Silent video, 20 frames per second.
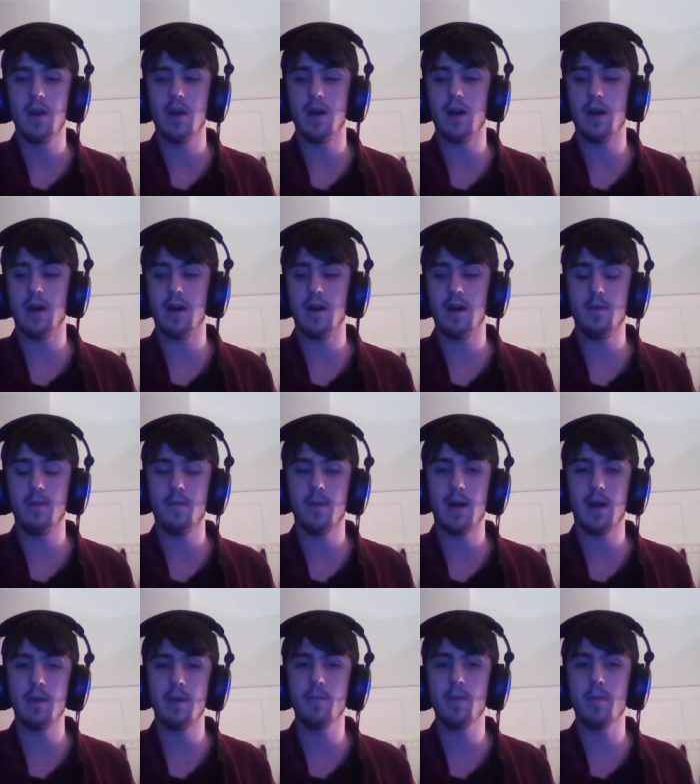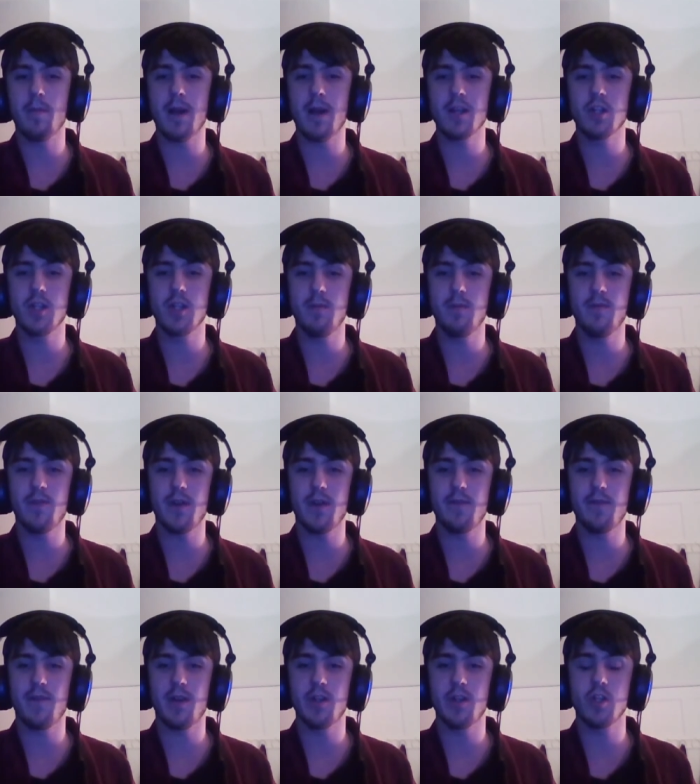Um, I'll be back streaming very
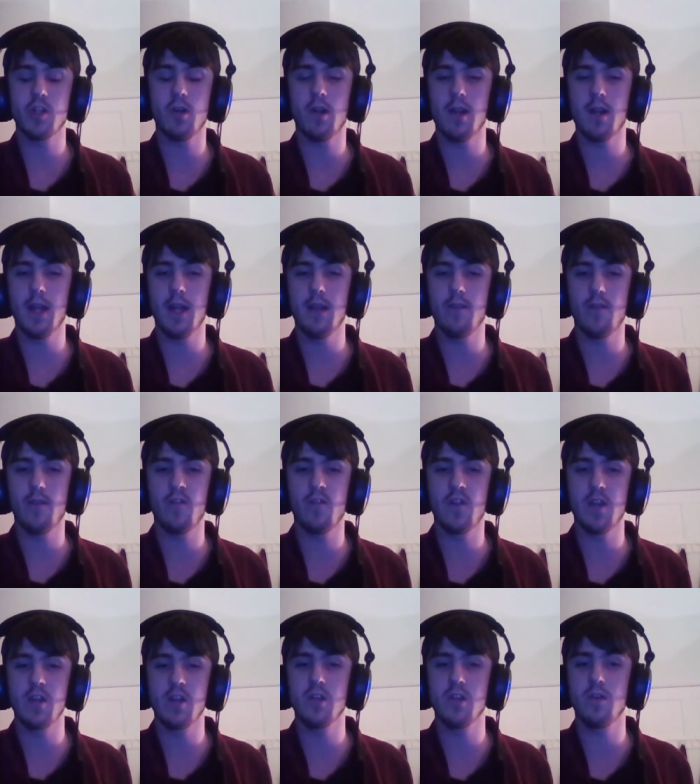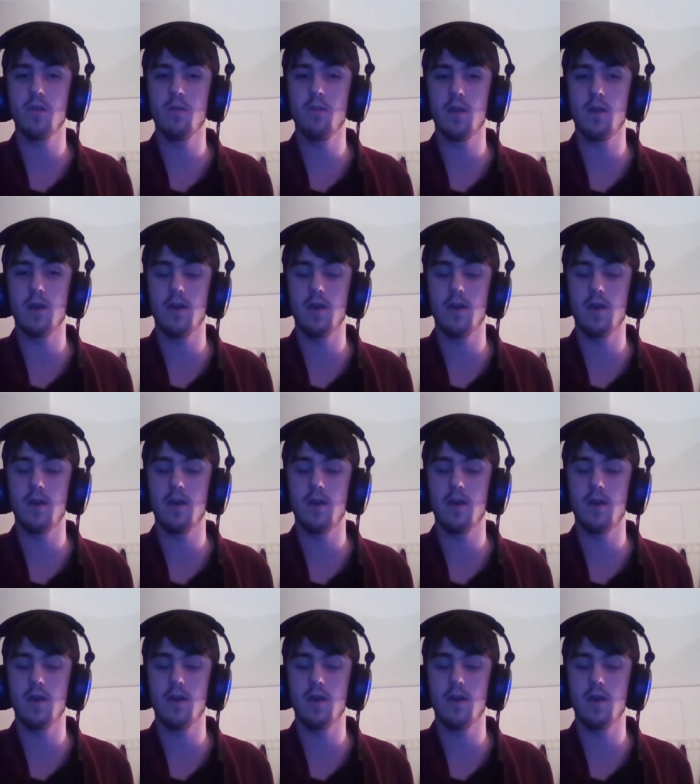very shortly. So stay tuned.